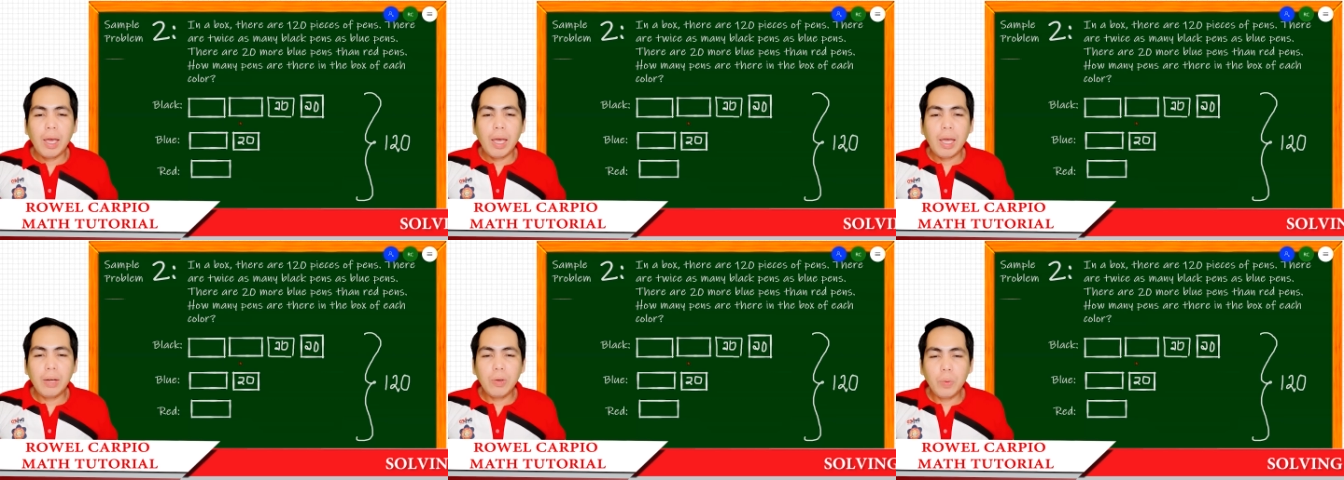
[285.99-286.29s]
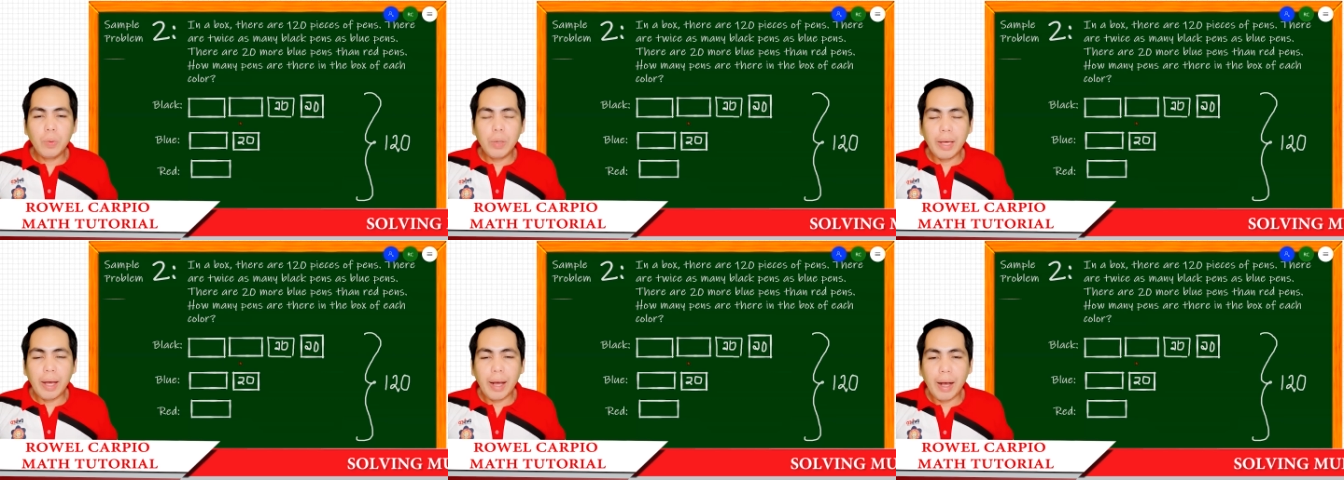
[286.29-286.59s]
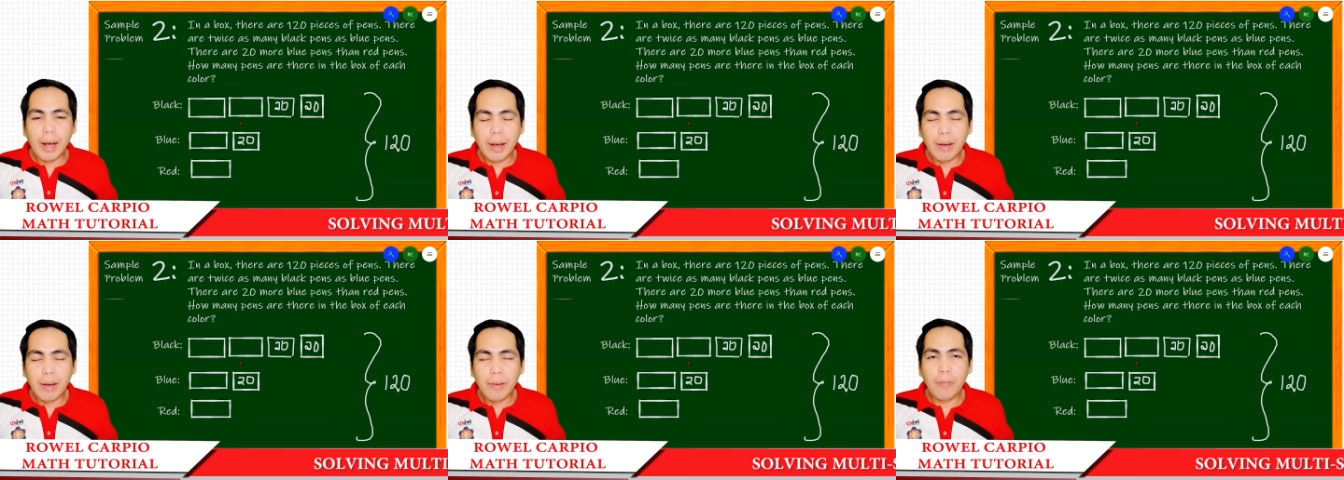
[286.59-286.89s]
and we
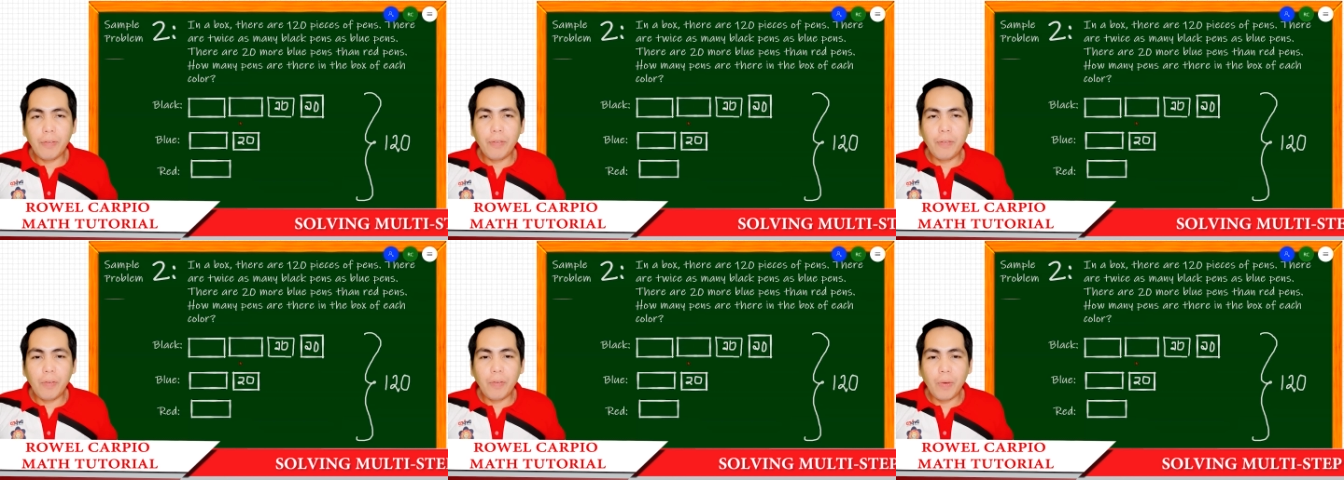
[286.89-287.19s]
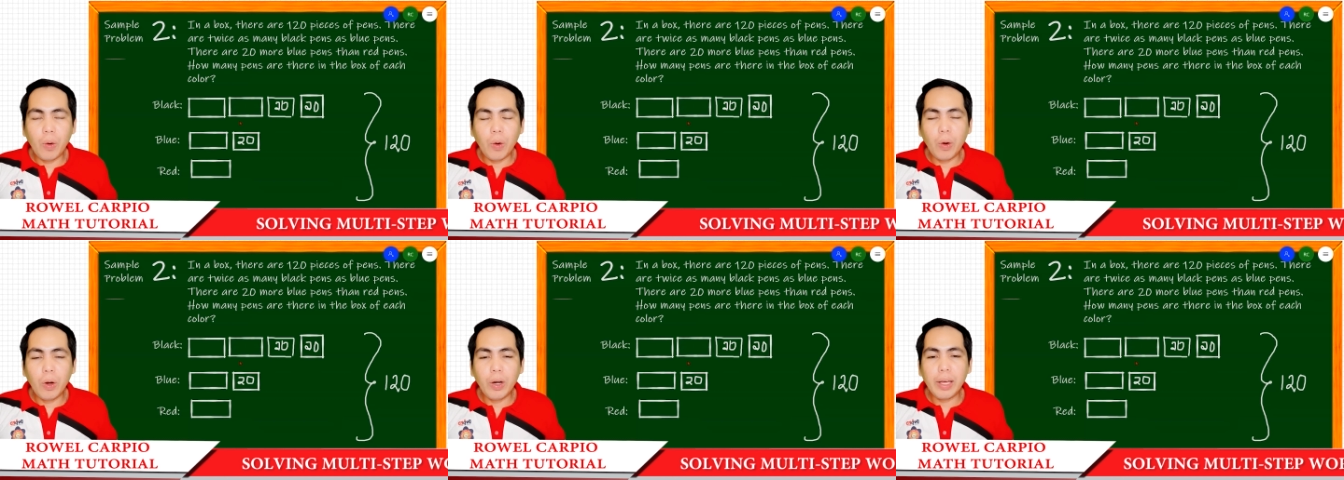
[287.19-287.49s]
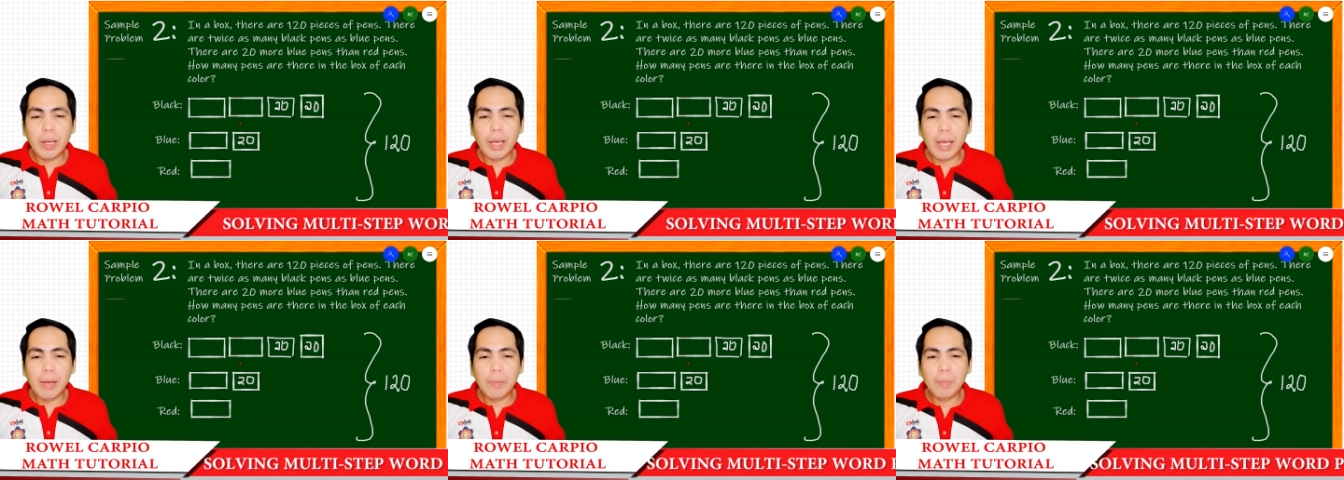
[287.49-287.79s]
have
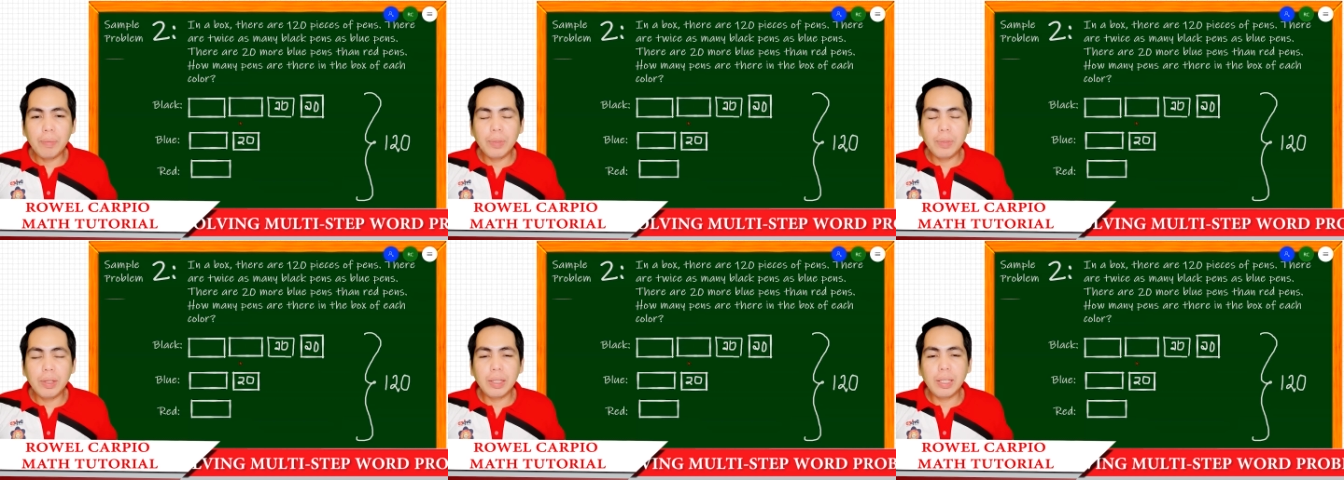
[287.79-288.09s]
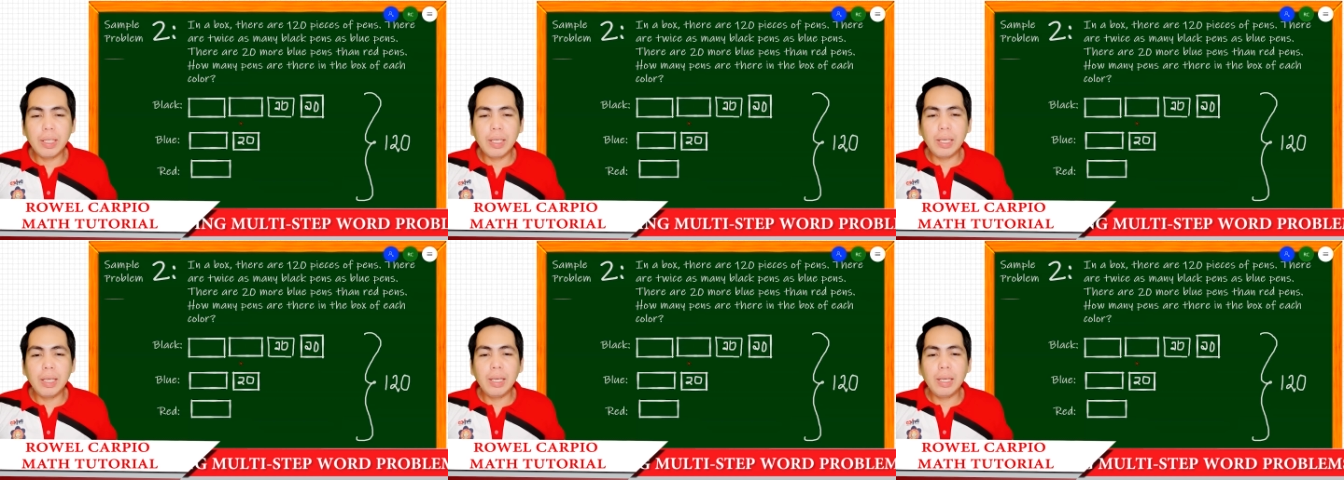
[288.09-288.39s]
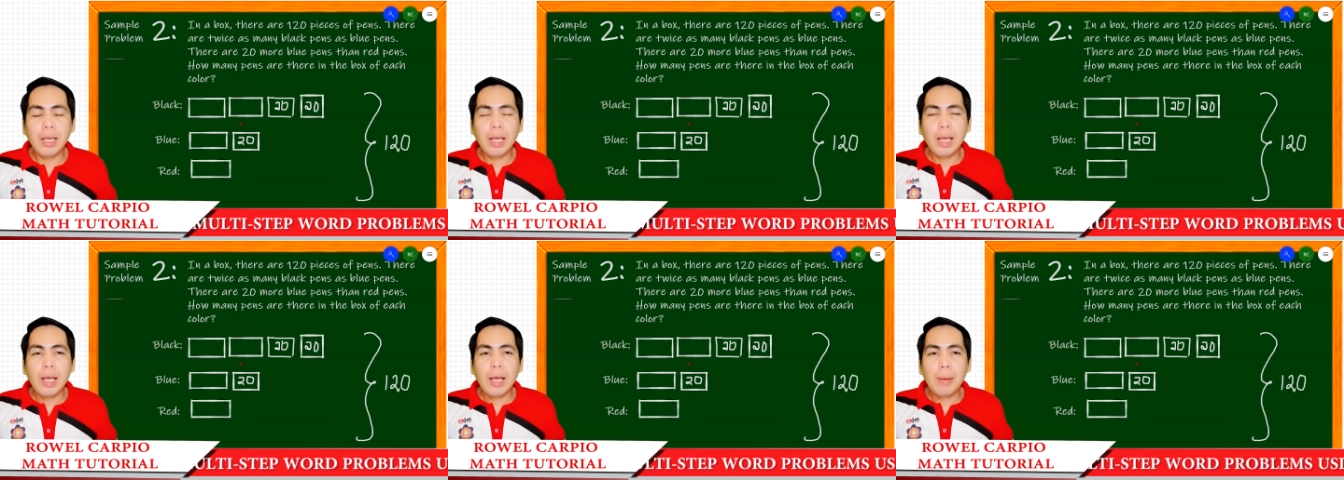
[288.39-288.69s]
4 empty